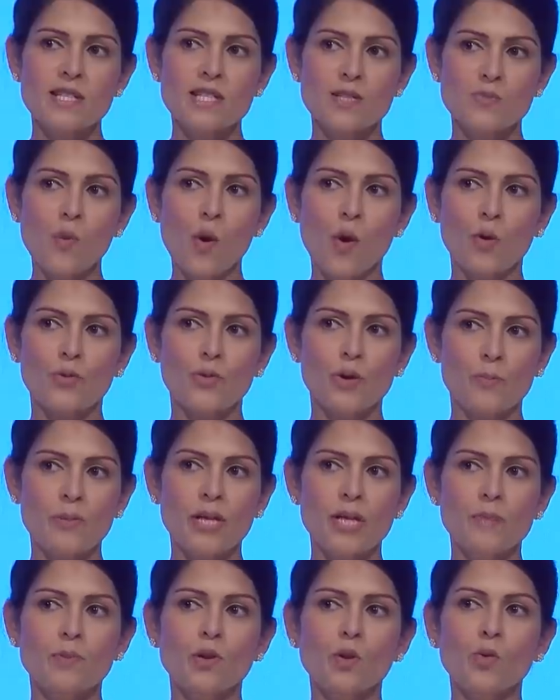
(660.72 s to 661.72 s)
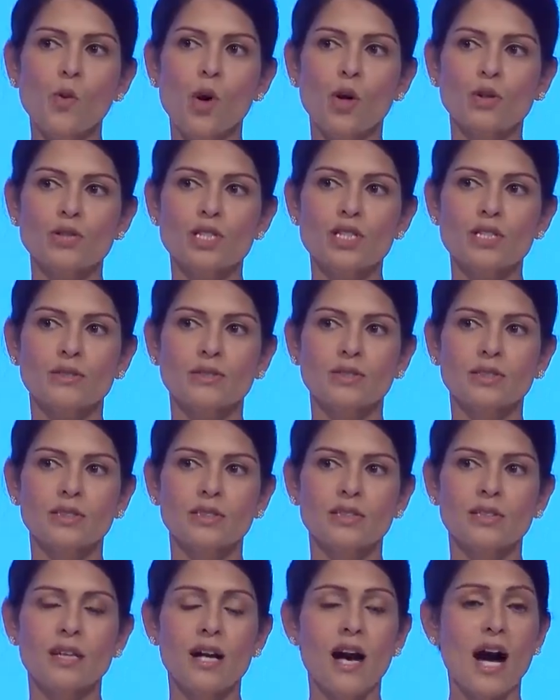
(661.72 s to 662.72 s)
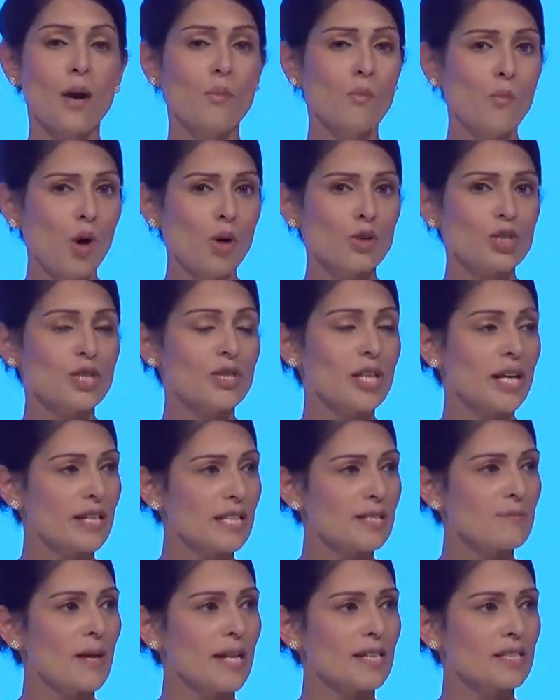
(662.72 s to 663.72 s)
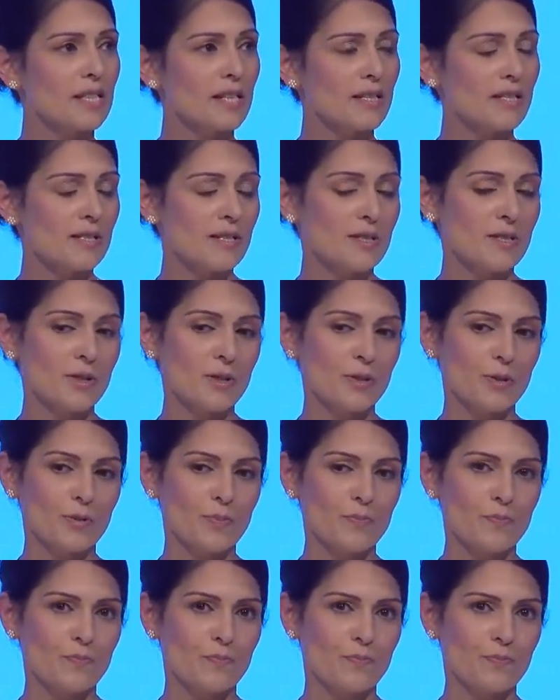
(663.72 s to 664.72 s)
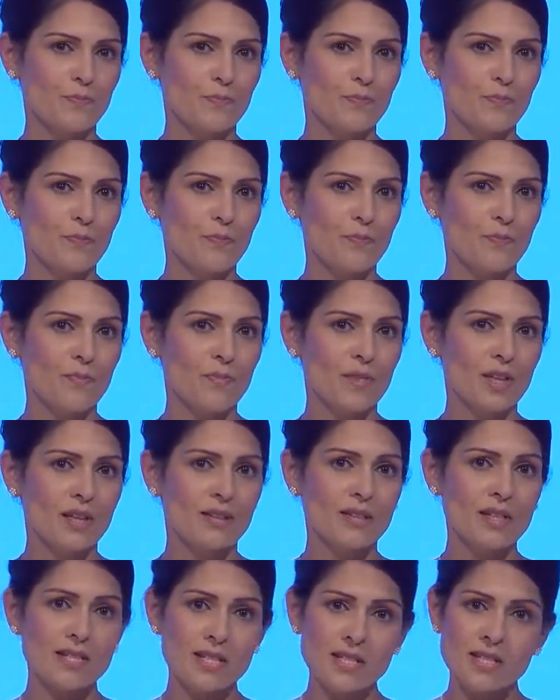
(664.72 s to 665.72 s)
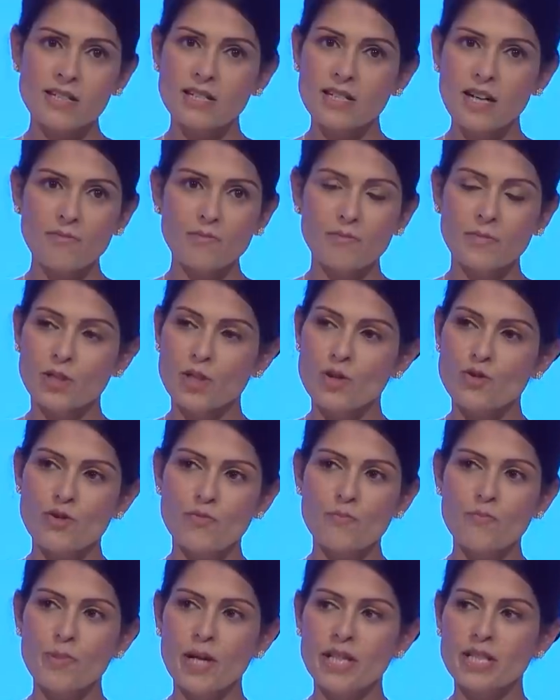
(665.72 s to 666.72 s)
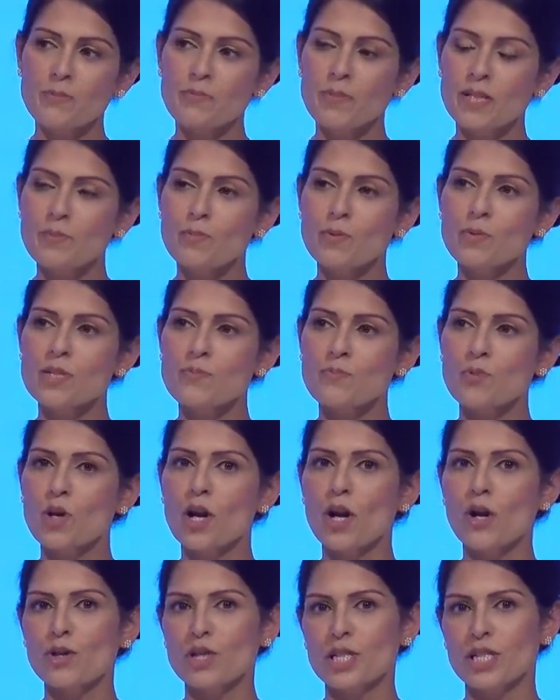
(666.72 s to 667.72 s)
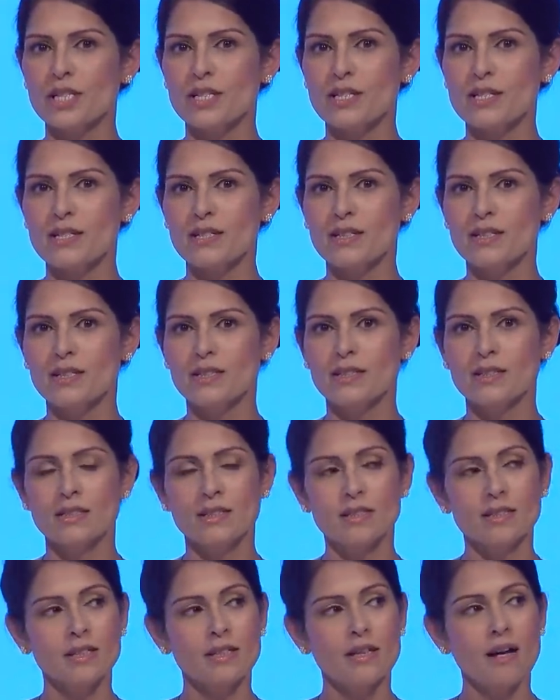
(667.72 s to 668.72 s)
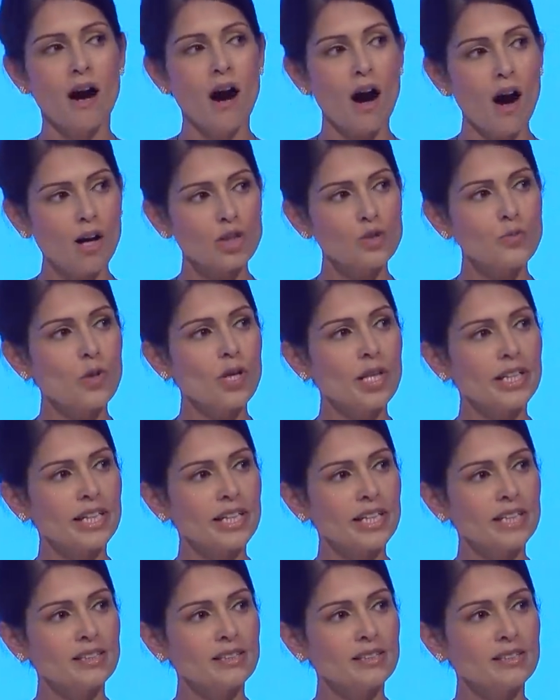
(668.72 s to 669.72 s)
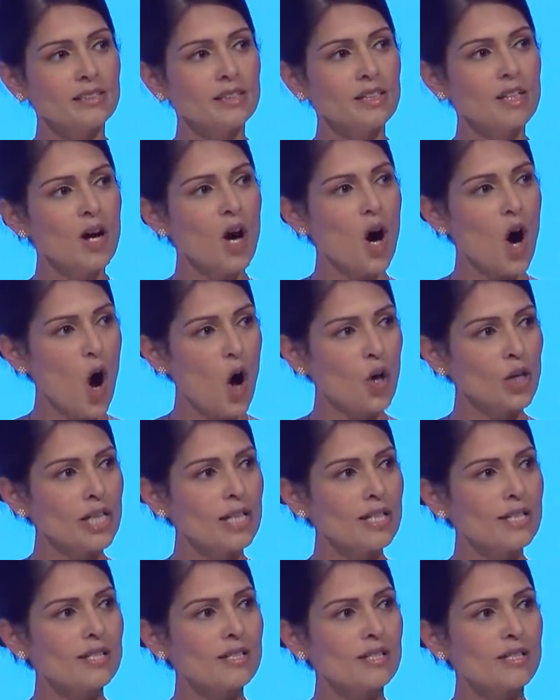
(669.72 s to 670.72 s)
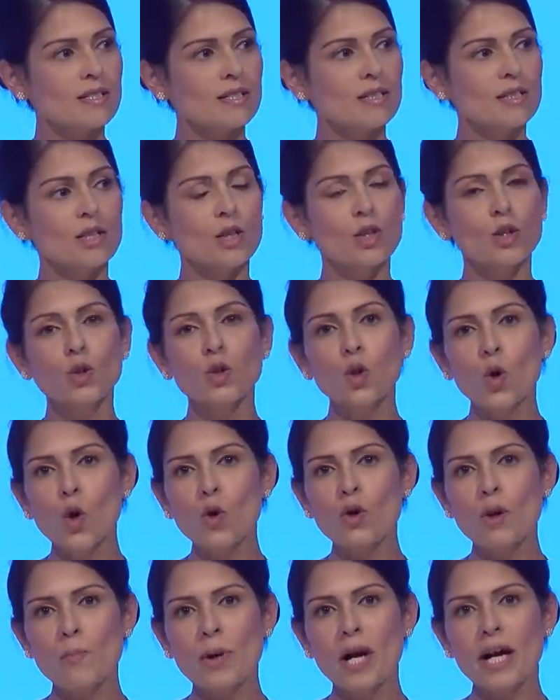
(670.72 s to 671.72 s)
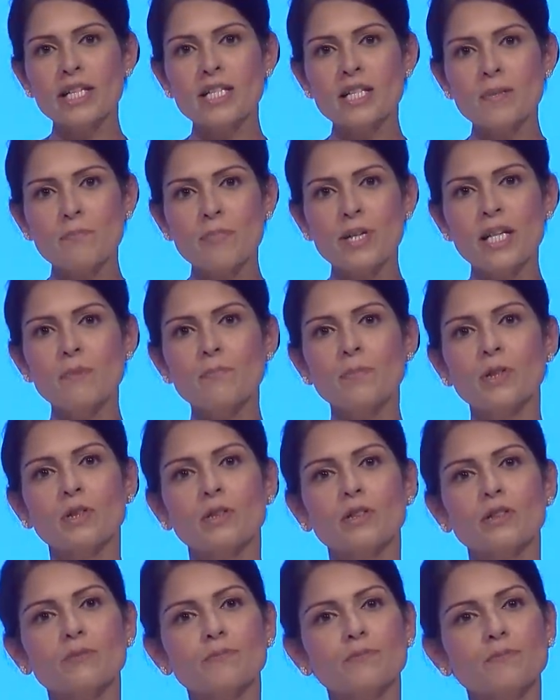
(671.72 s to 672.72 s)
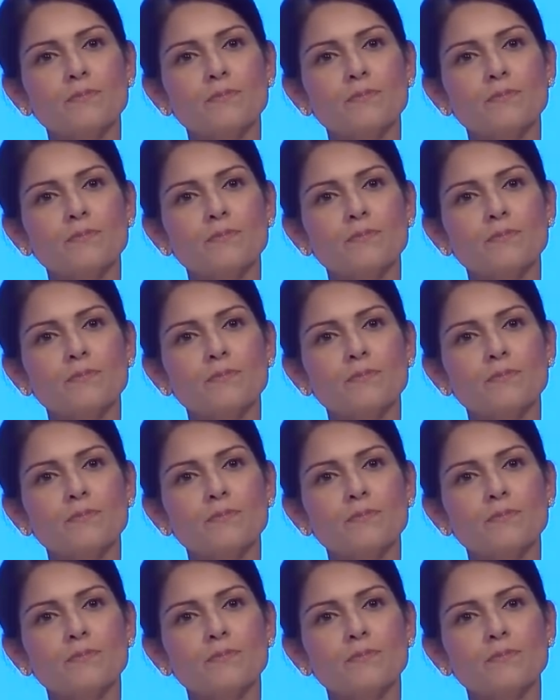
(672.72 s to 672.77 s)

is what the people want and what they expect us to do. This is a government driven by the people's priorities. Hard-working, honest, law-abiding people